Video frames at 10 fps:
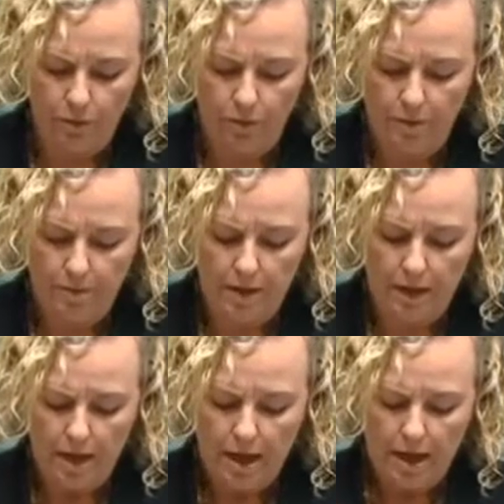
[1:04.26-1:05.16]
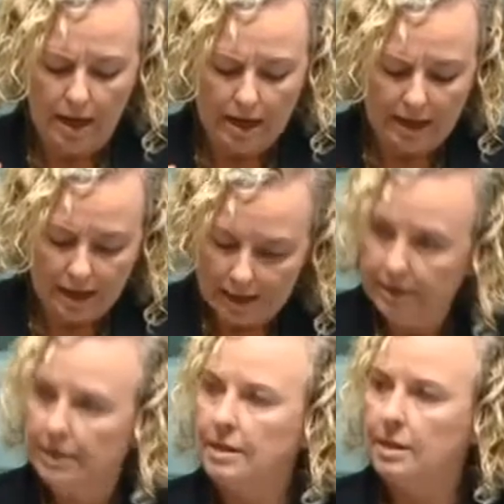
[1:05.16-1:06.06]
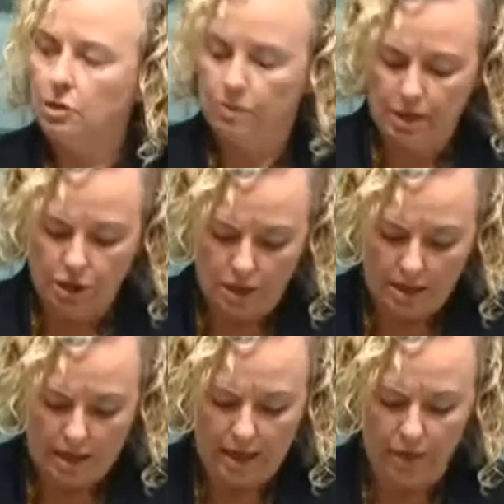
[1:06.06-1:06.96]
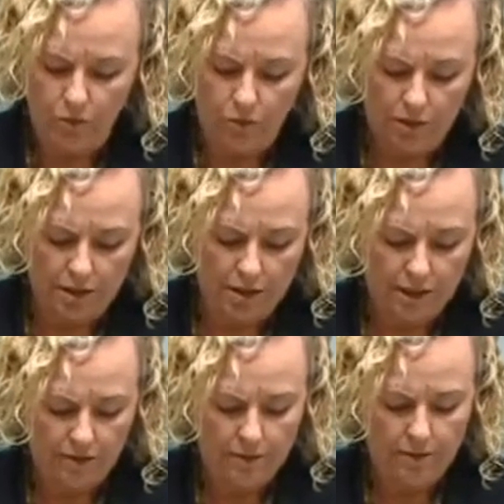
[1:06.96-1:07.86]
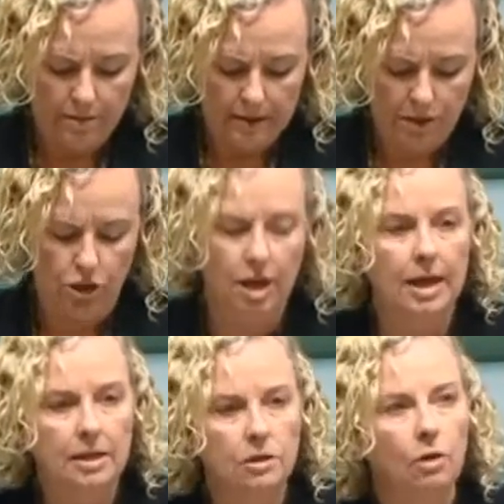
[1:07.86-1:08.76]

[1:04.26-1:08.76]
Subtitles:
the women in this situation need in order to give them the best chance